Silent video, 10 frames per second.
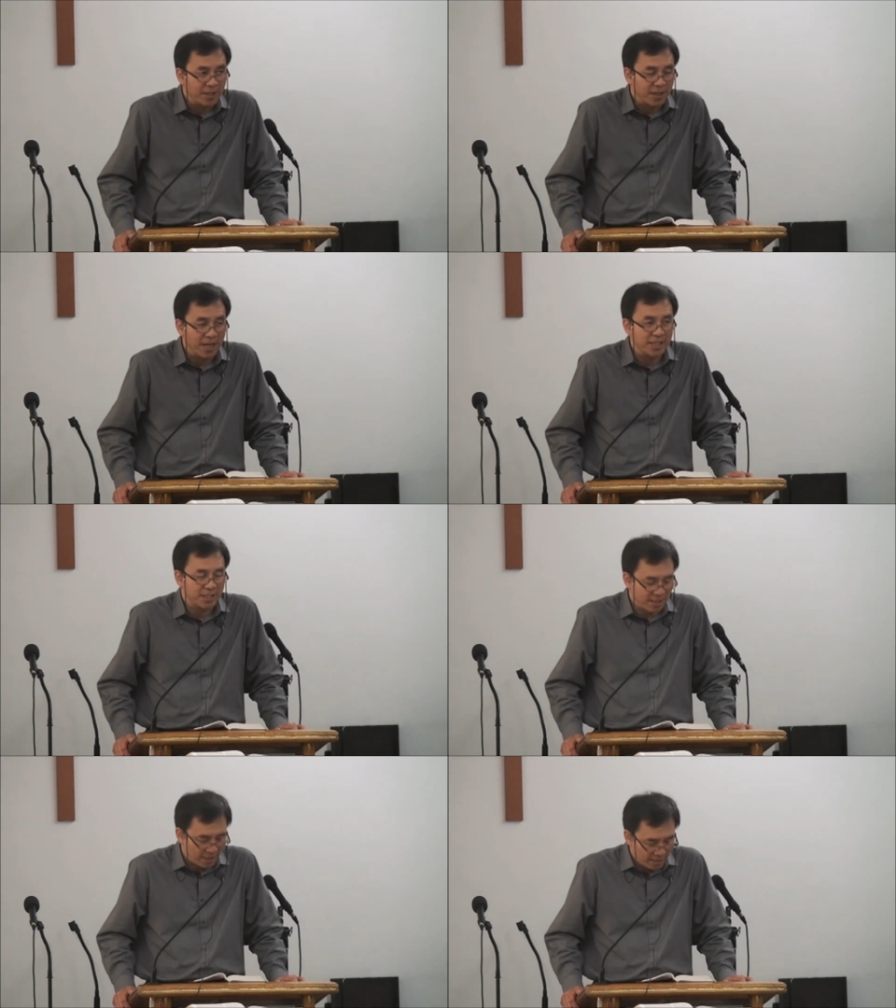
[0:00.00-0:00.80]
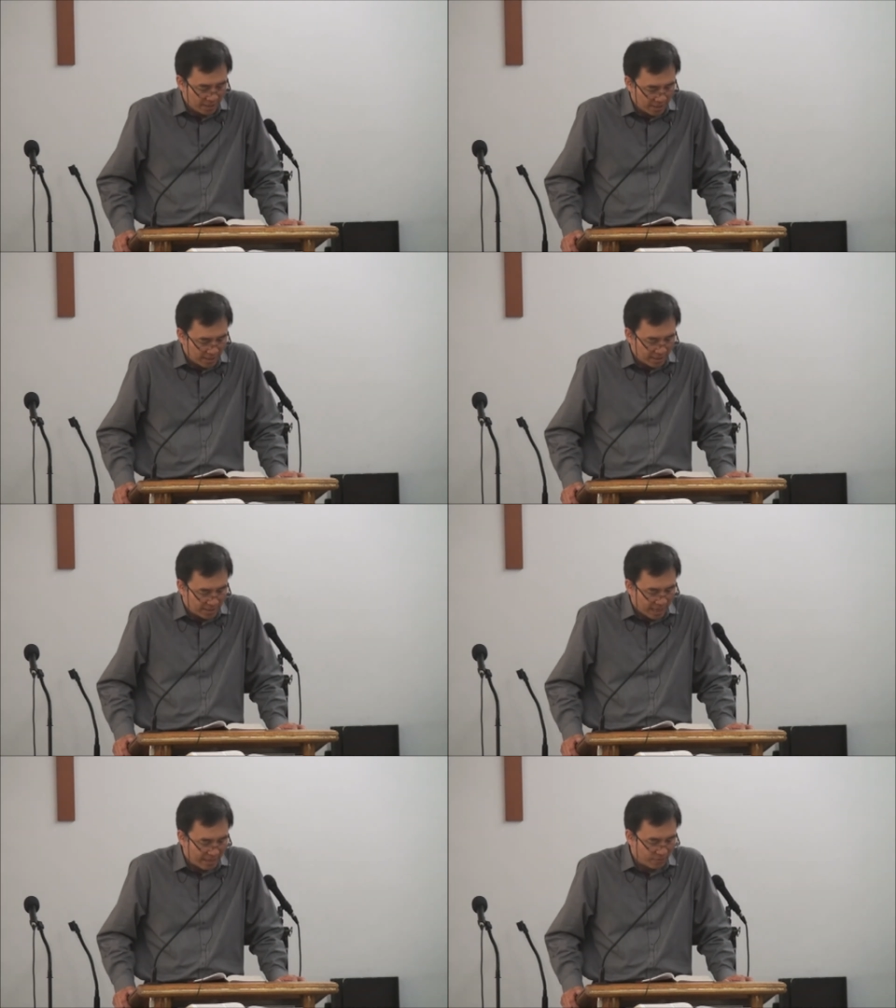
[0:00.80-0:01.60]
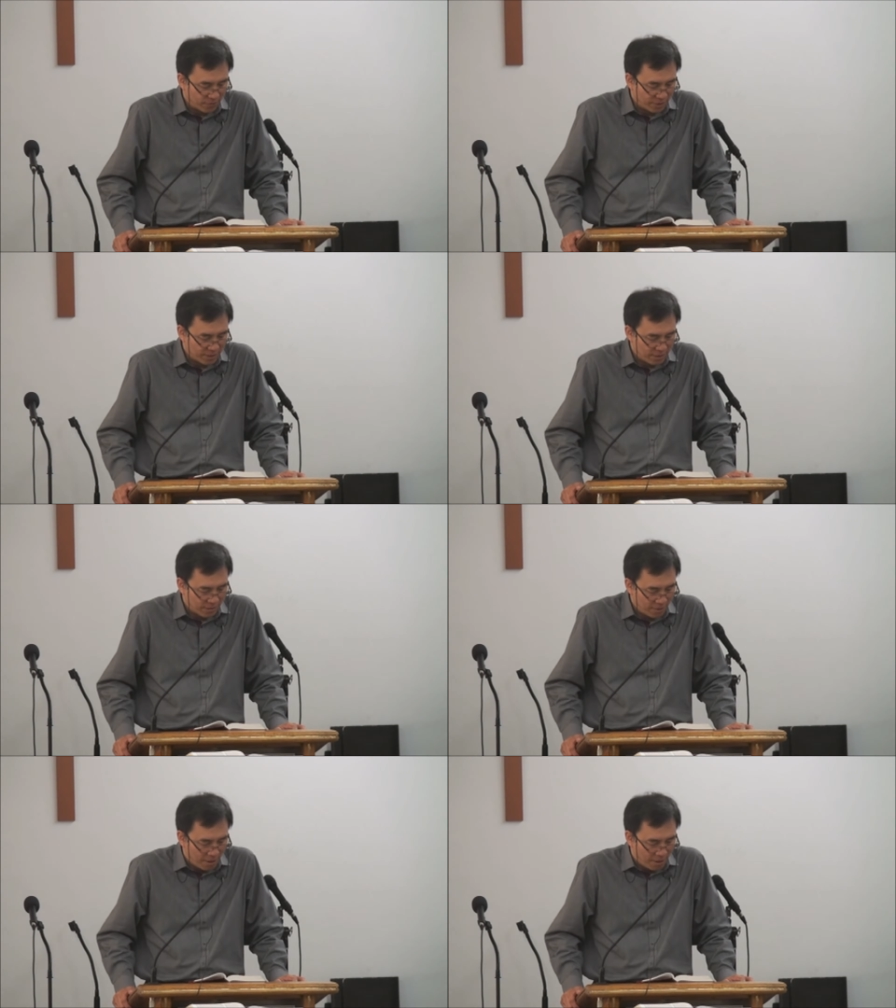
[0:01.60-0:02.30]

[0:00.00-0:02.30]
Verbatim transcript: Christ died for us.